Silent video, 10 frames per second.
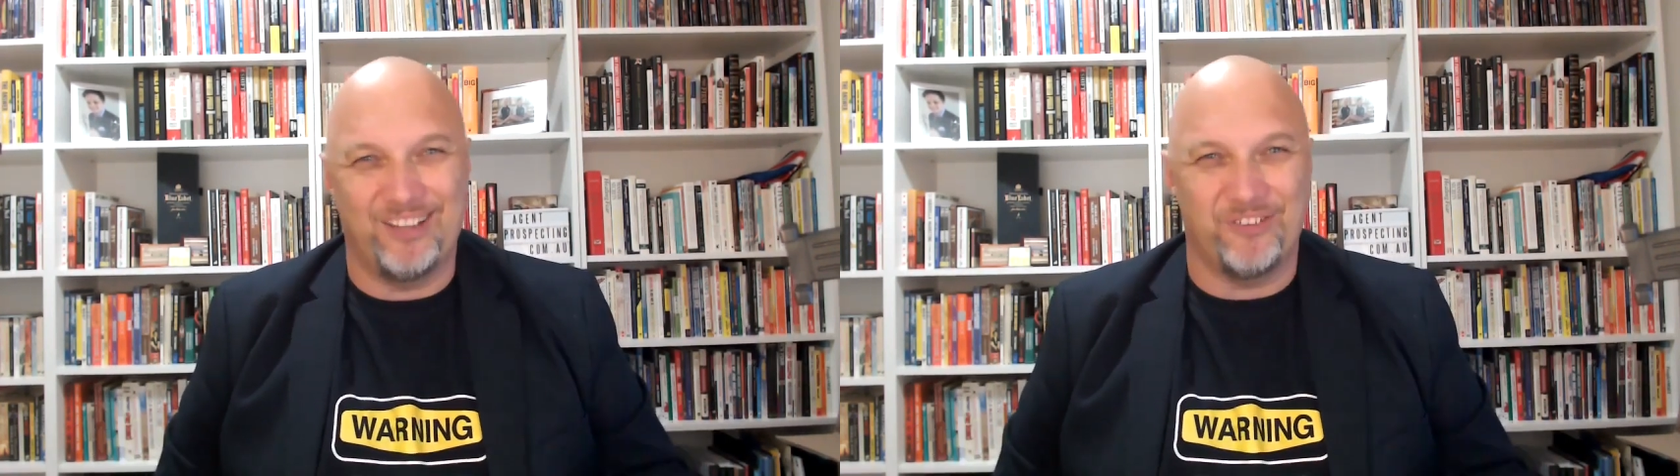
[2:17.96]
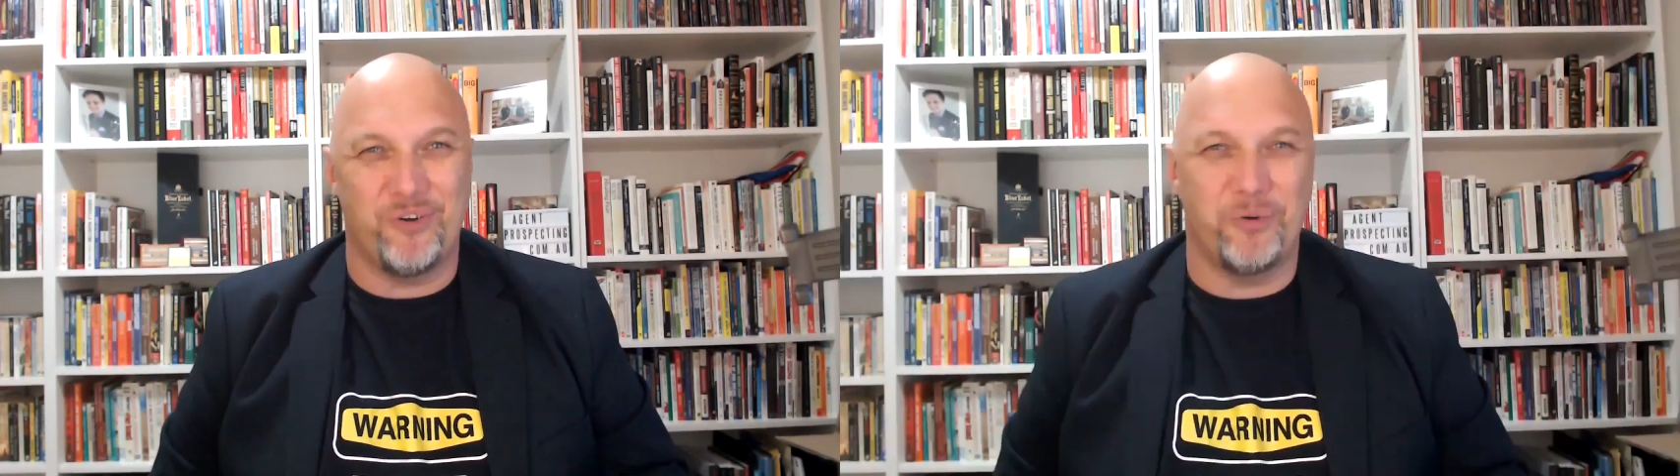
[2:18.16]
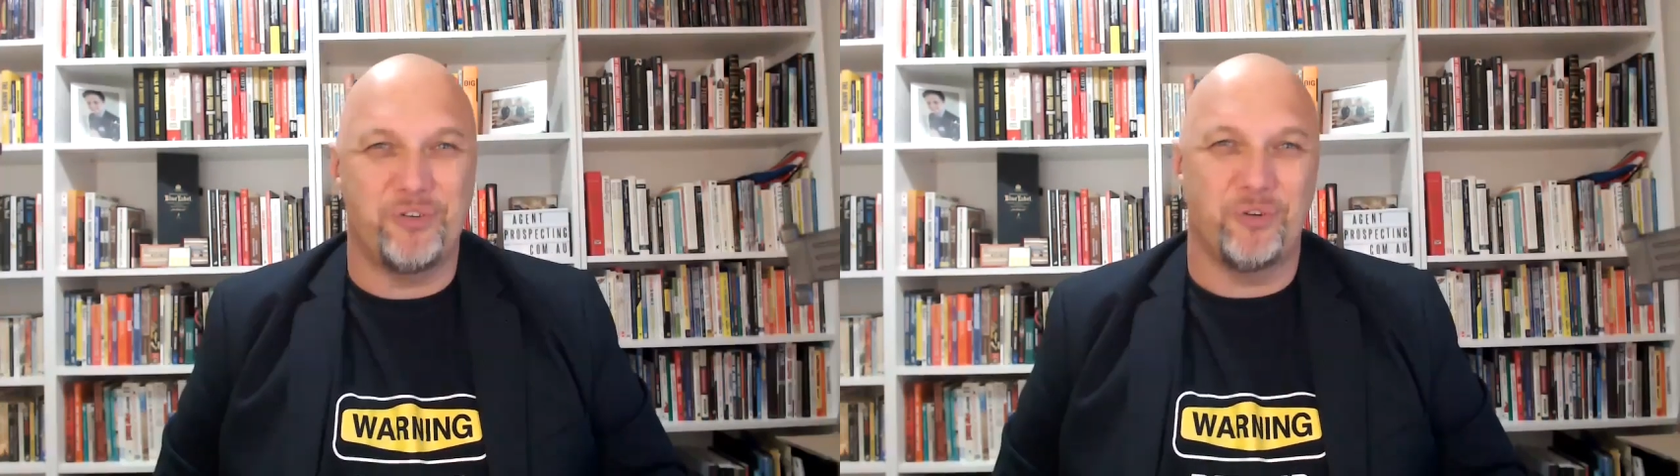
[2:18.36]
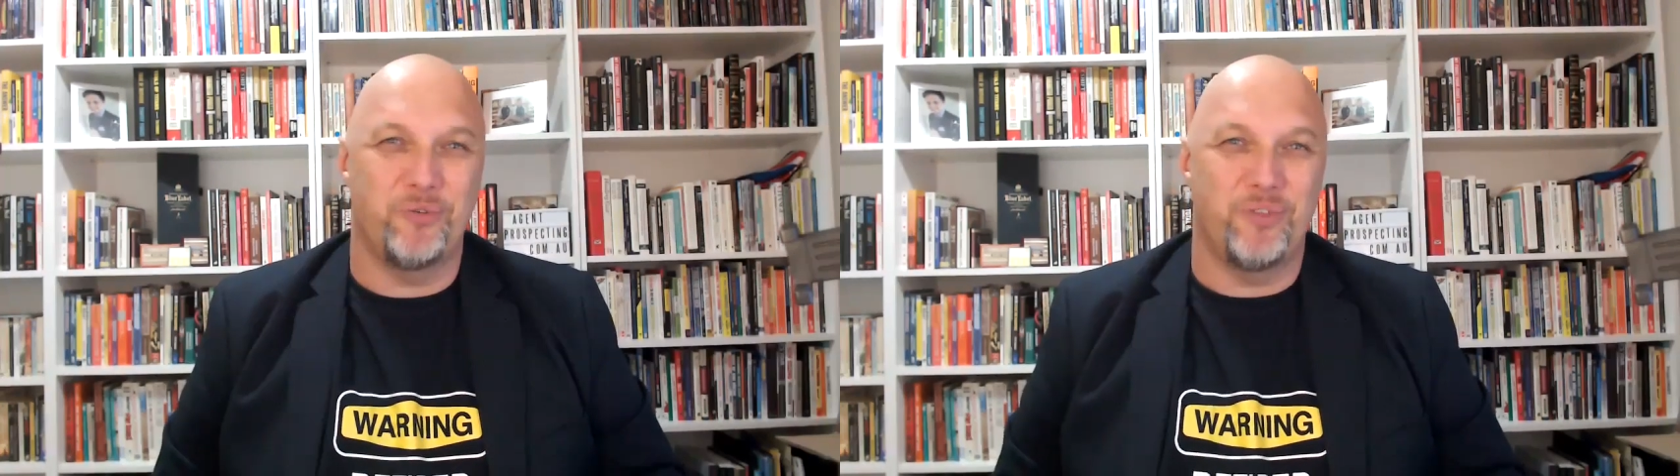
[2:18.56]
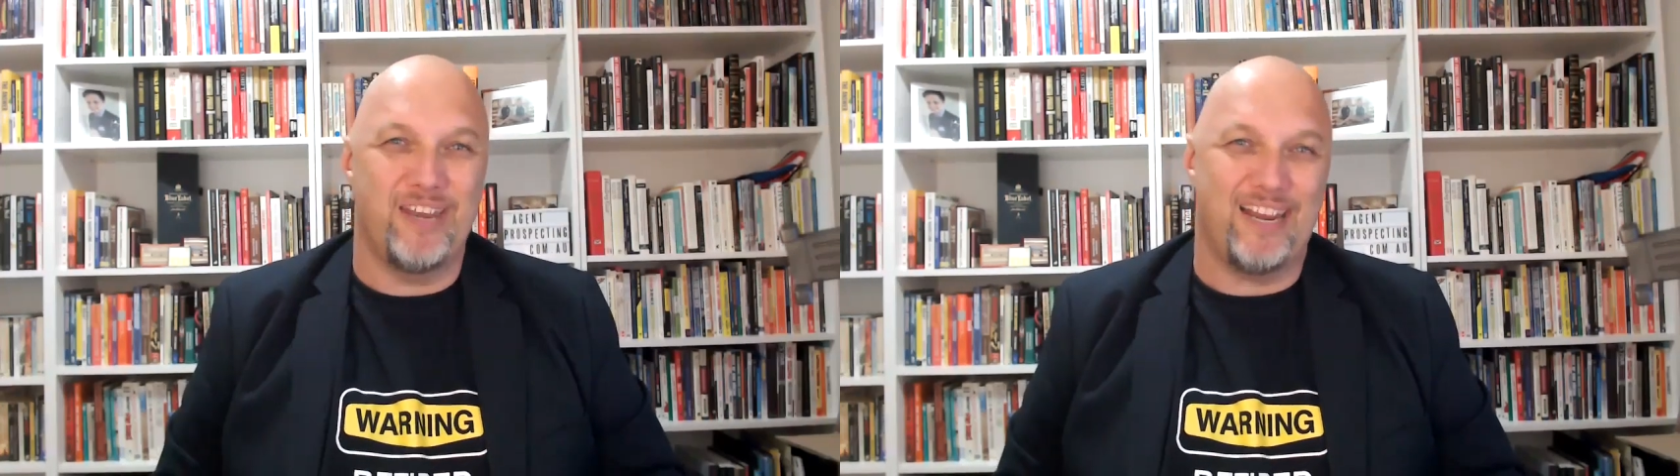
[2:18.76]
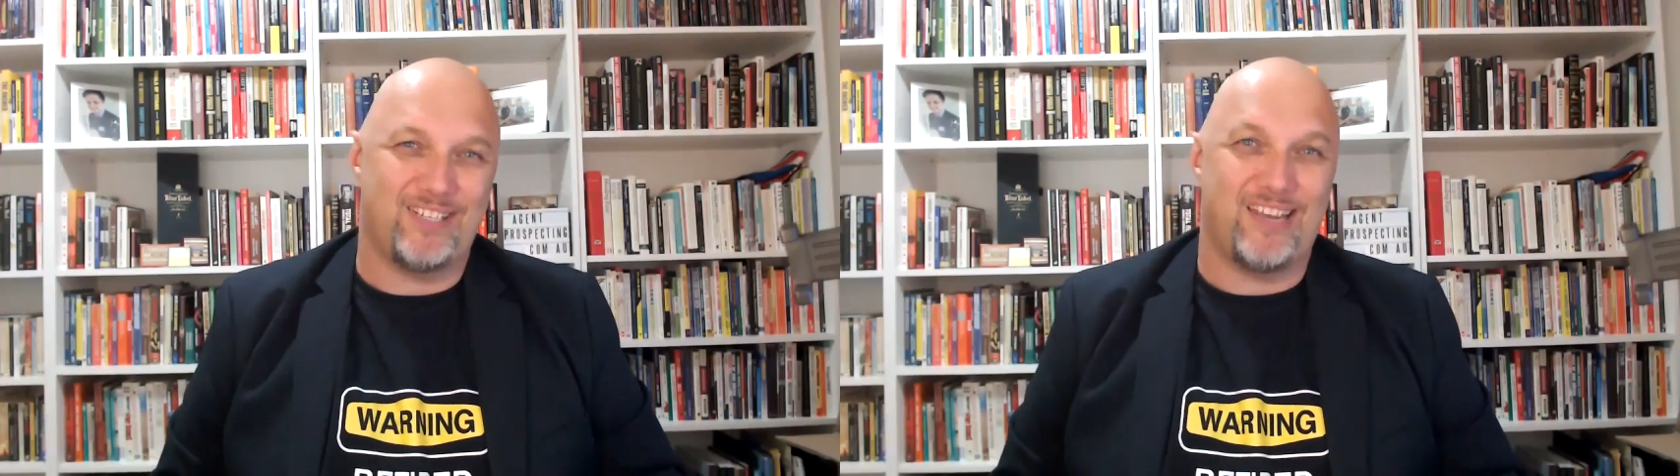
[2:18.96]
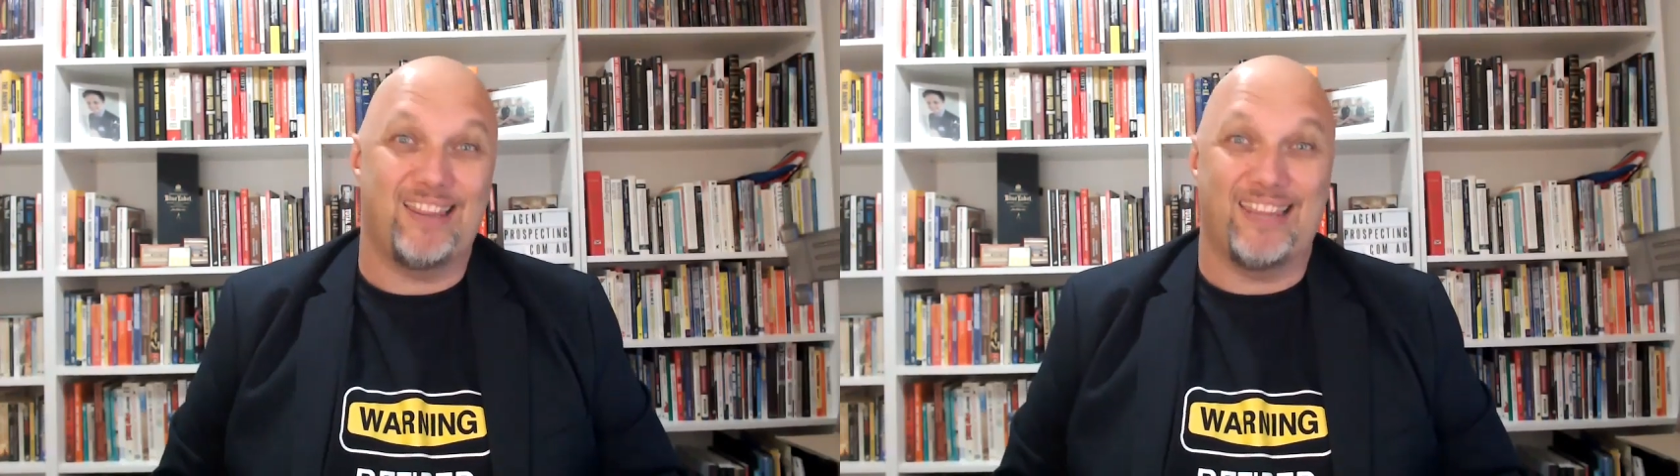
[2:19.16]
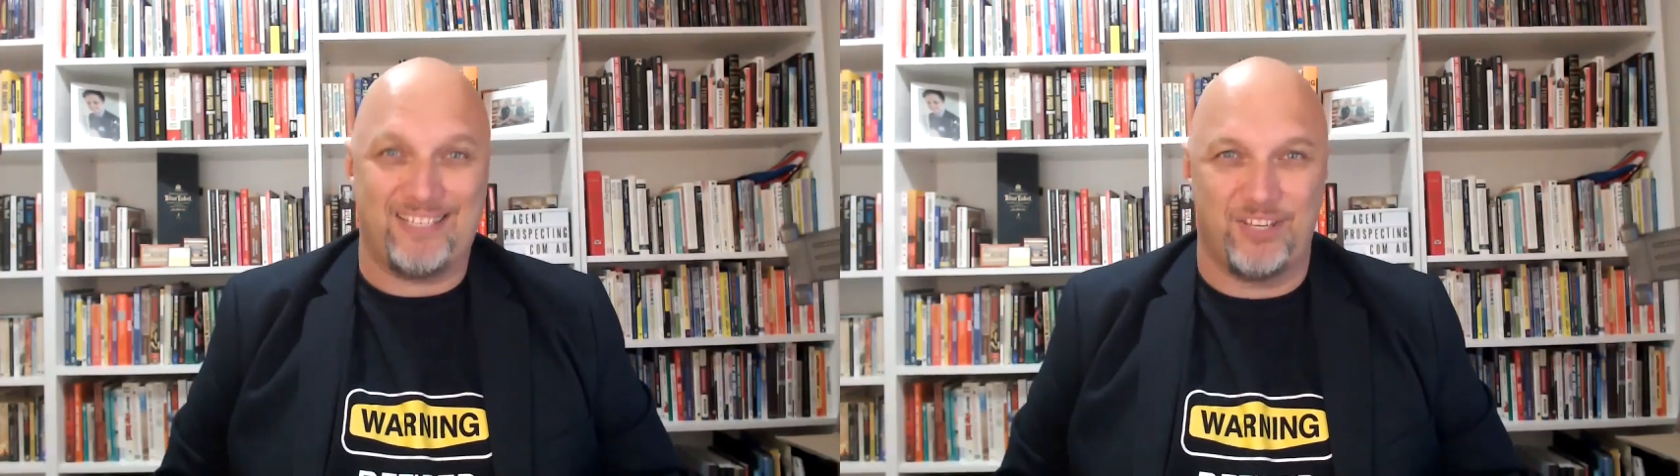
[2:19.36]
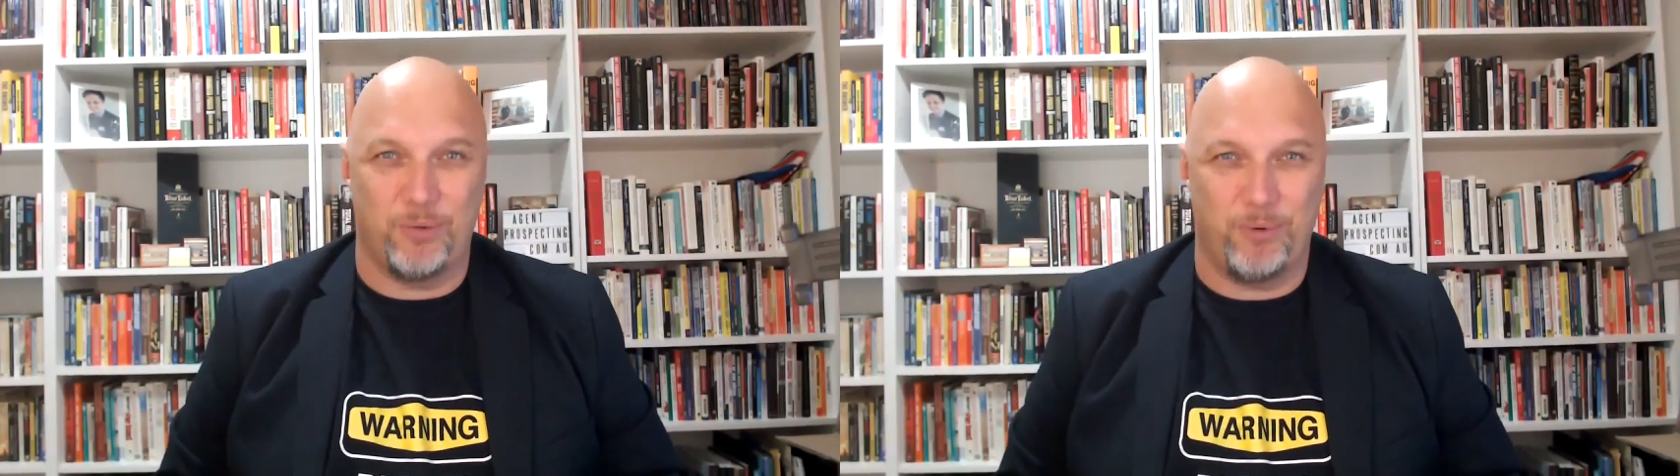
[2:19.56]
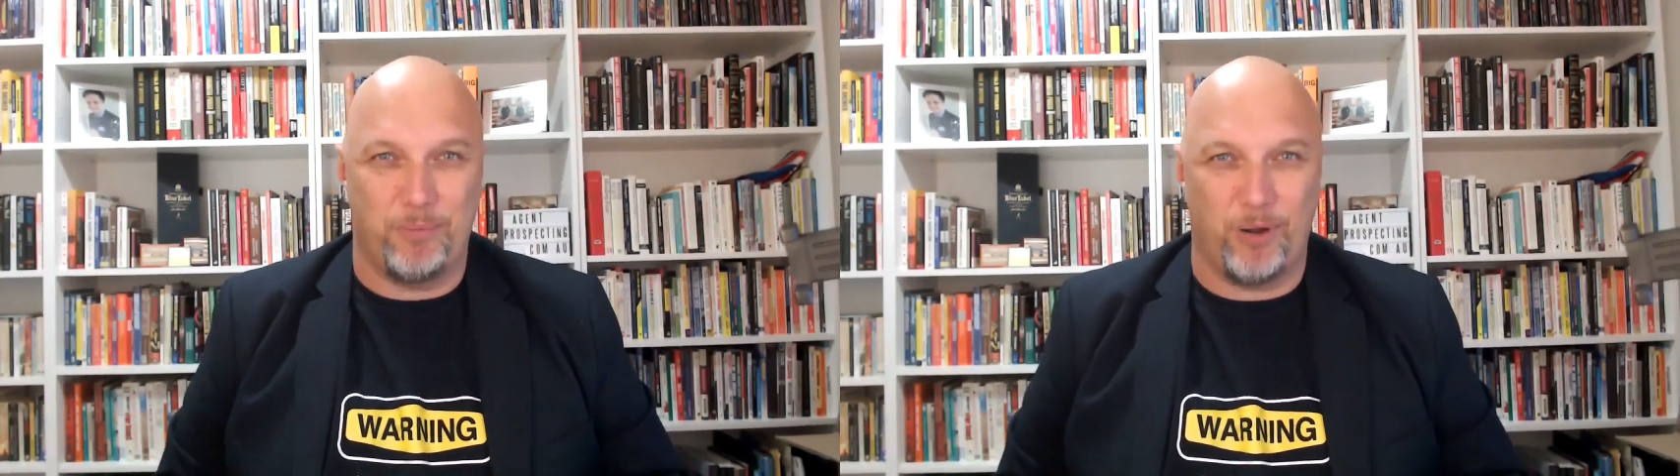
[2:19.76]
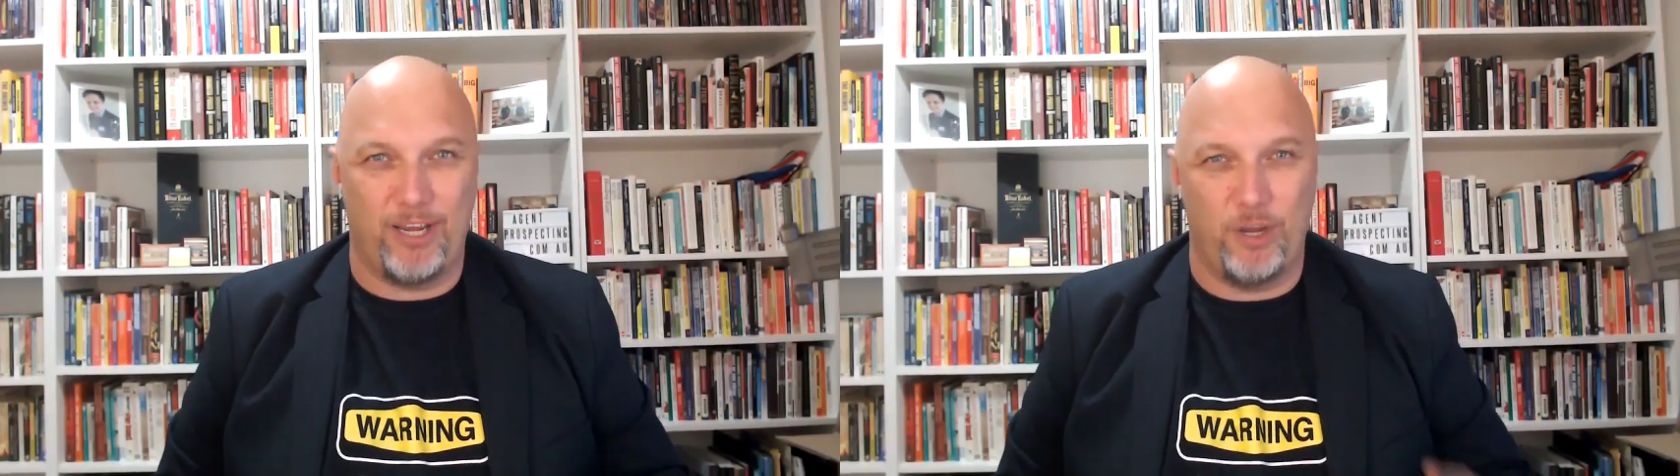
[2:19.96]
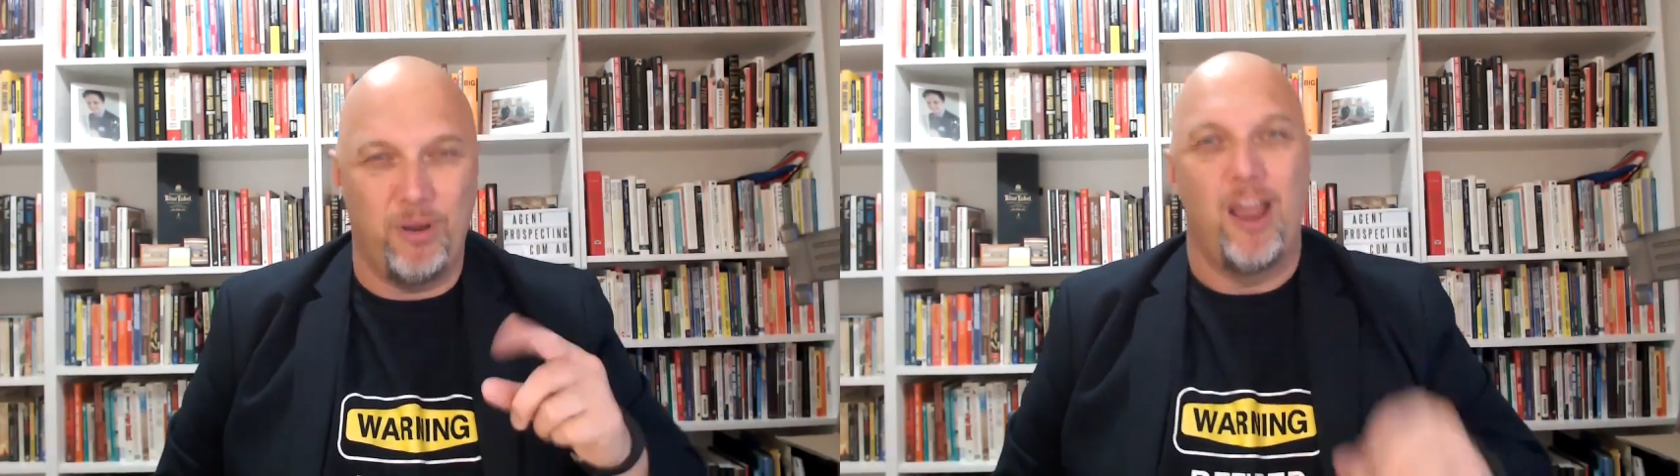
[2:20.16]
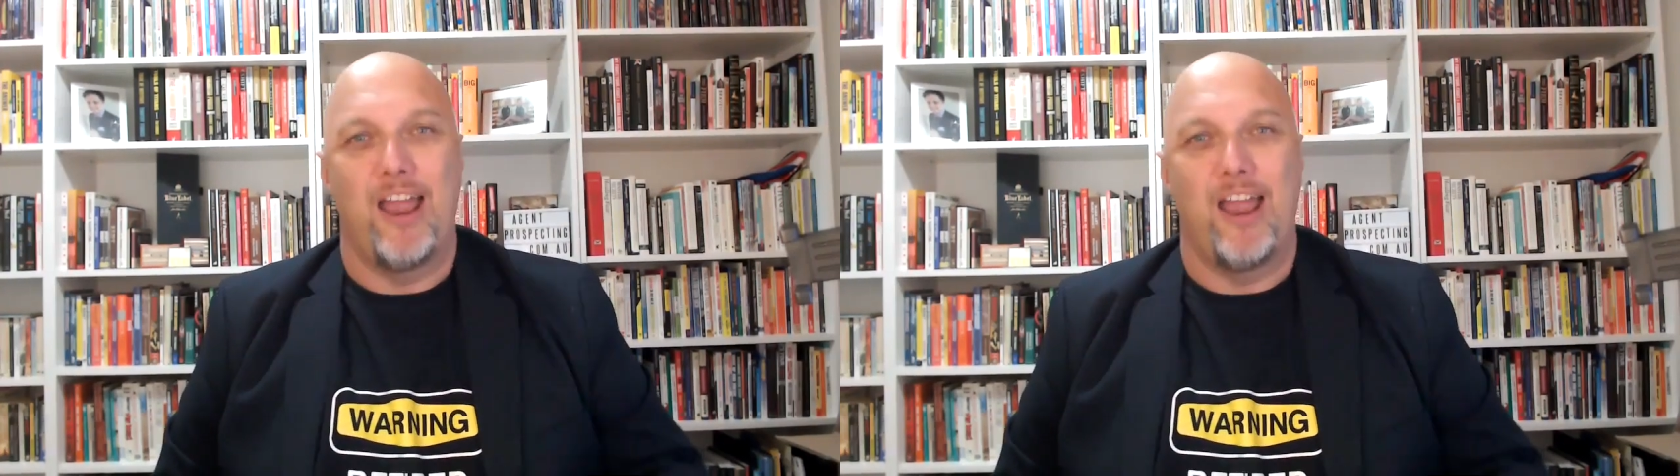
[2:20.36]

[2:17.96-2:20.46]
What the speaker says: Look forward to the next lesson that we bring you